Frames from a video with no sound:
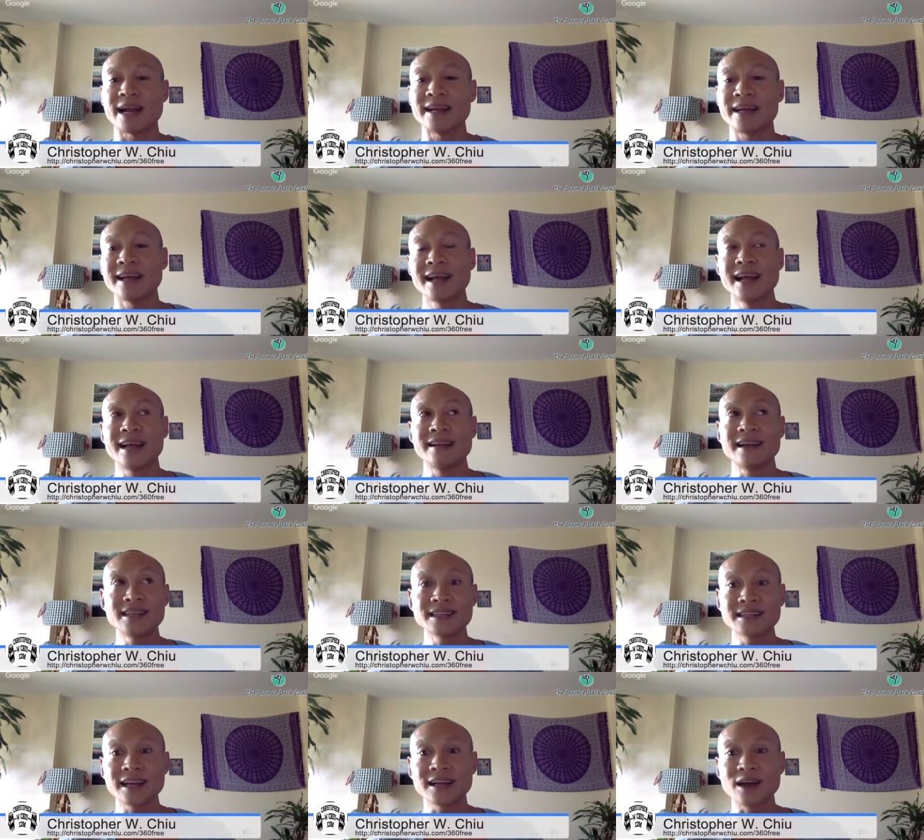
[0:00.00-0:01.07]
I need Not
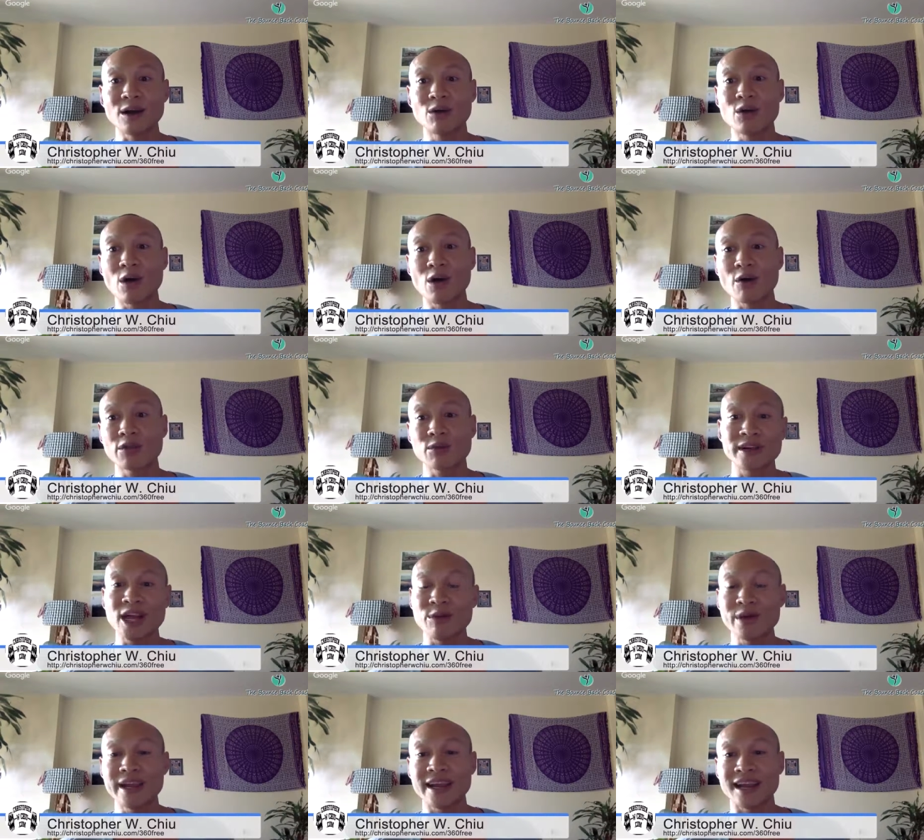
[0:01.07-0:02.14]
just like I'll go three
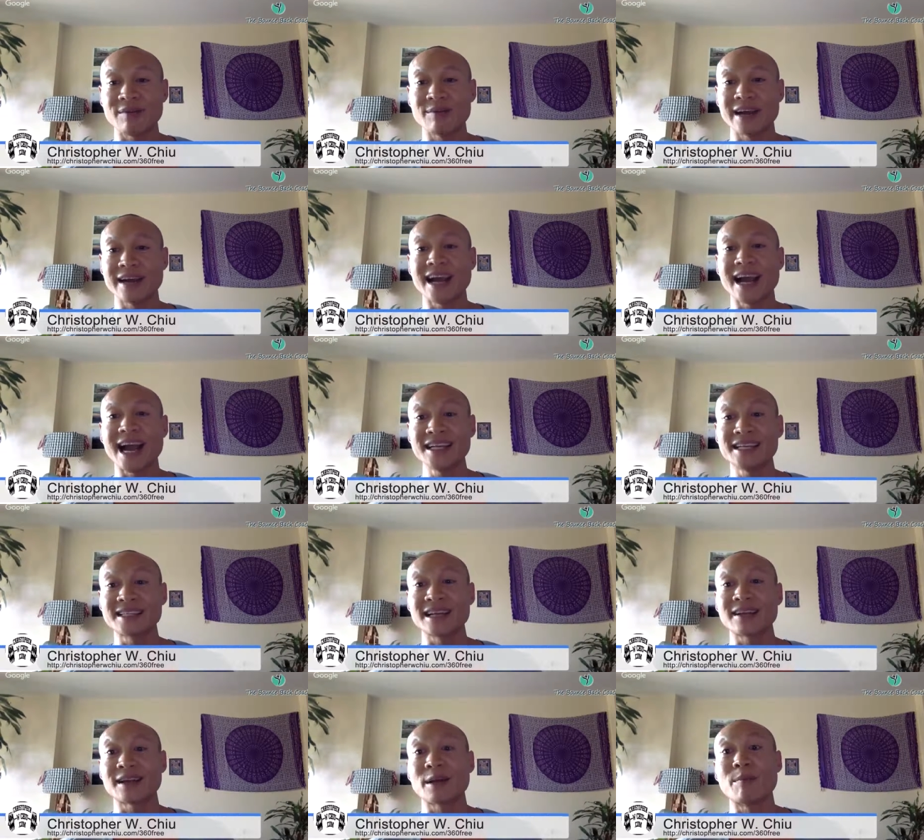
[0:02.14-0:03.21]
day weekend. I'm like, I need to
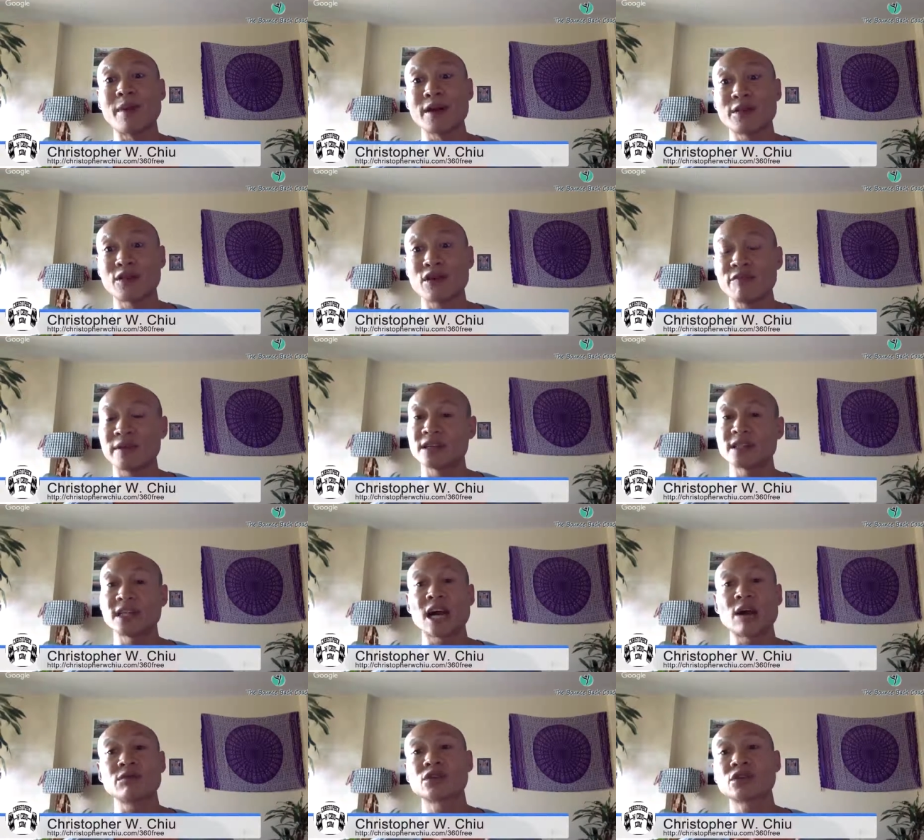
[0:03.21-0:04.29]
take like a month off because
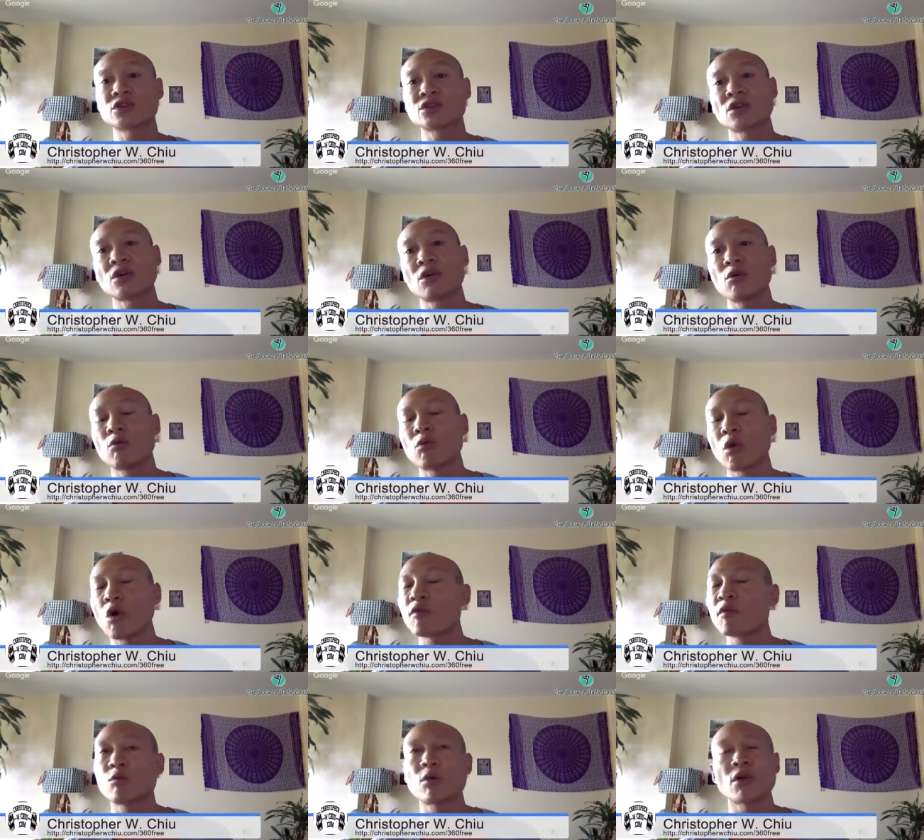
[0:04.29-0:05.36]
I was so
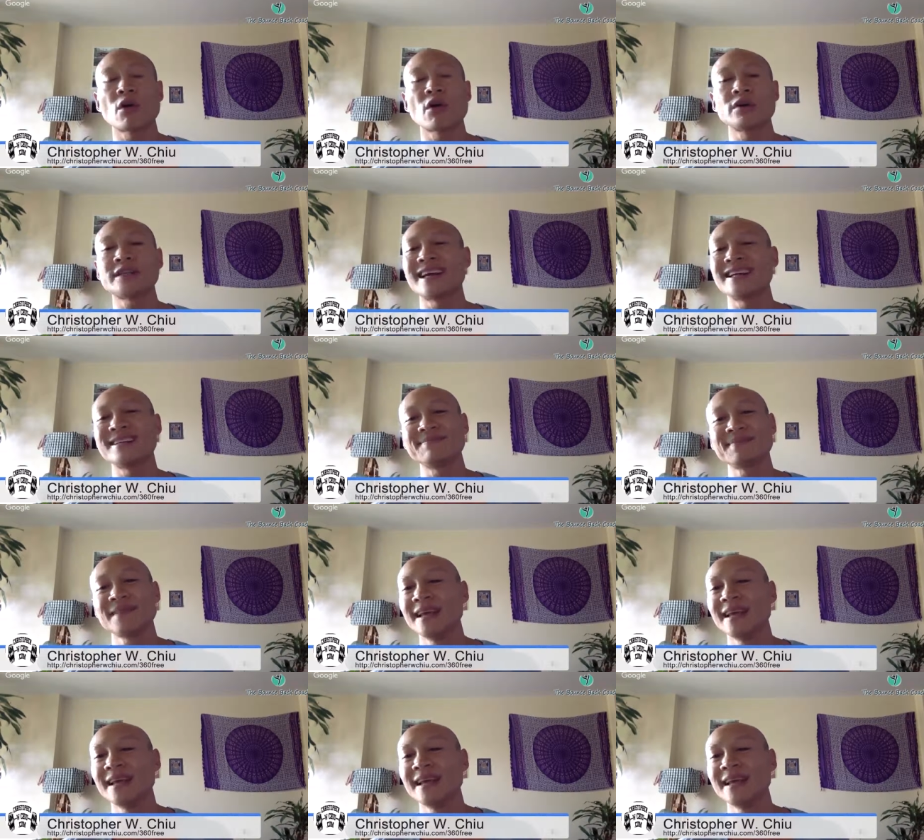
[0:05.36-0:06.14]
overworked and